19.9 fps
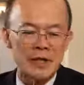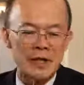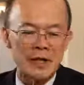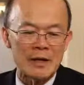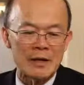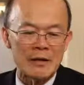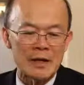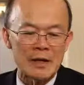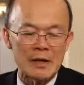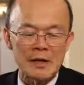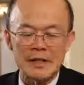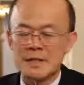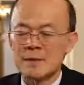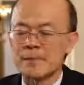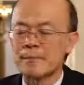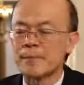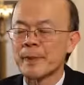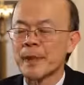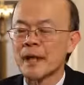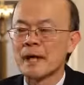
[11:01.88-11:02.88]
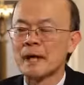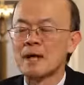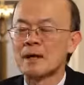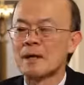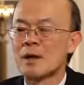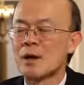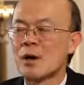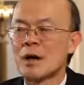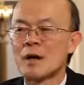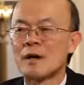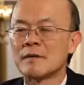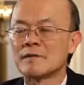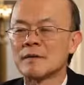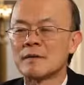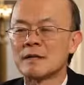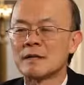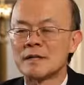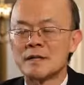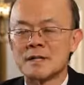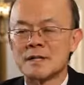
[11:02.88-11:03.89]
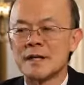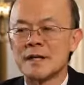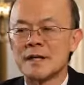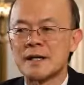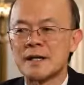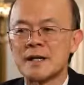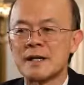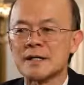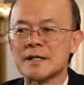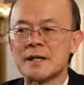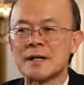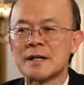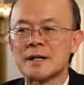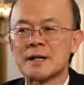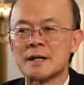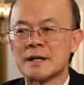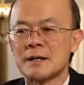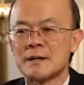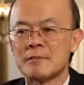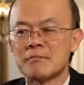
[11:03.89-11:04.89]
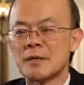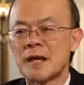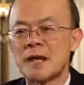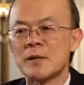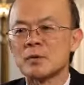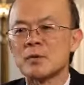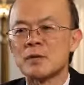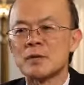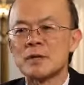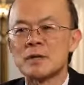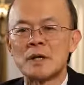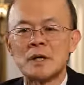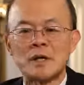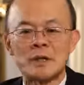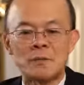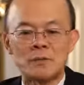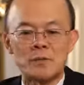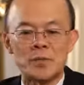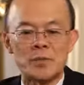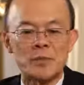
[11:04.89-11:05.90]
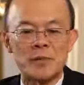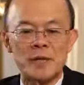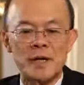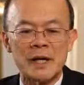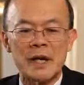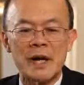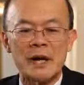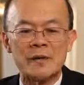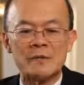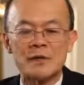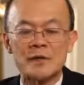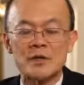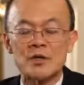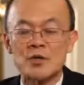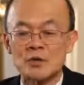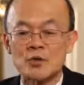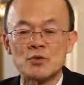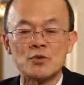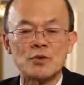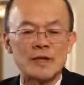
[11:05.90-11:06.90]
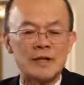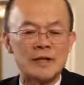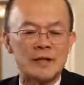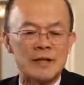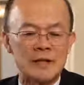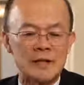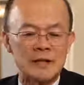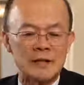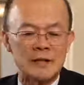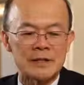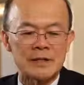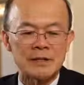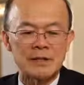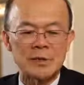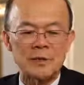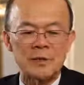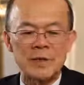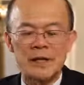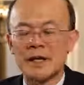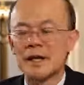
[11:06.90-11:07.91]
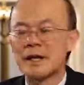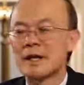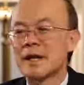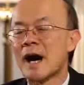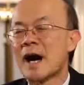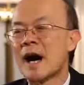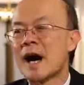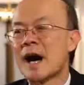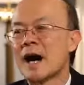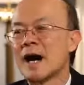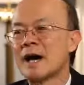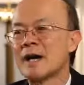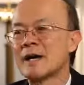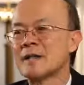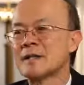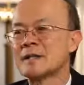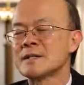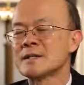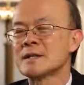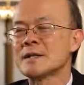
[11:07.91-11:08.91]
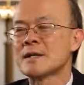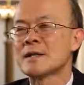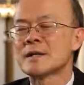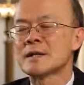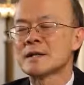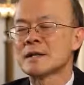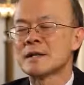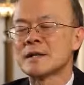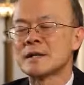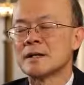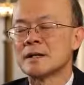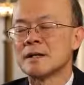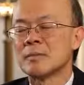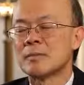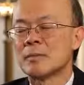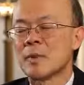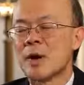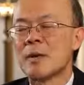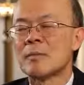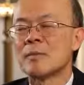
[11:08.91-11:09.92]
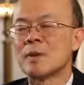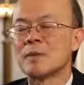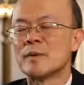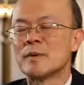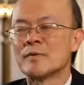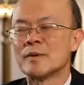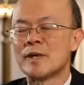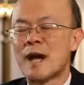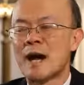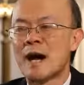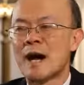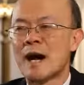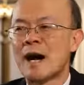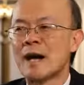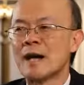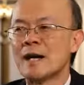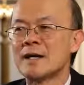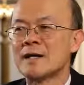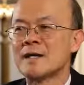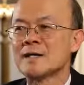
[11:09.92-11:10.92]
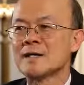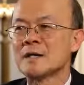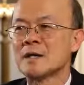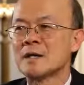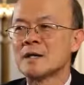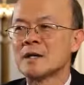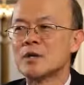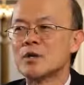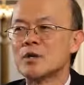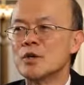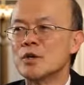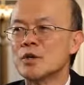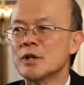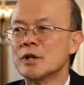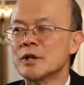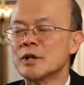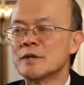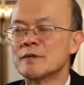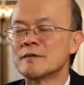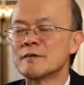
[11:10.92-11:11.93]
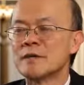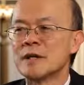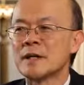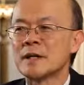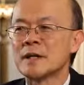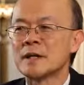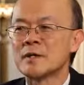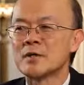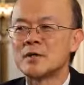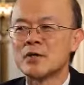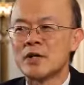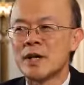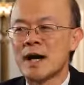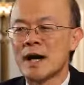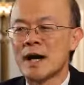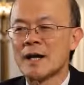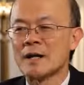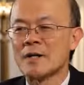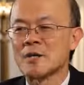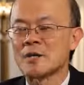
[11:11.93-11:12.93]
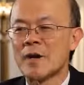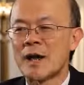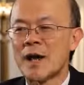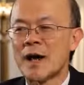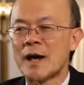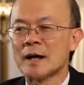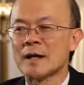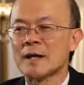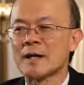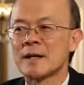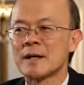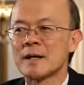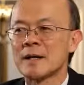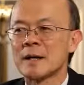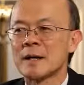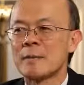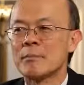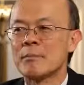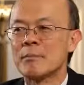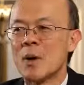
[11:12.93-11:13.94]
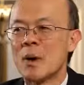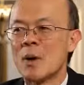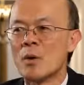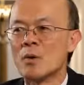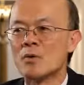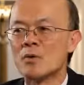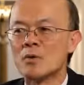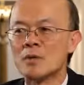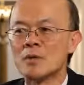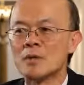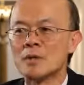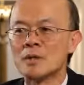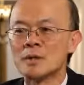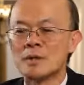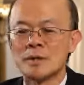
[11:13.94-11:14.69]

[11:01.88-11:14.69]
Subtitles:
areas of studies that would be covered soon in the years would be in the eyes, a problem of the eyes, nerve, GI tract, bone,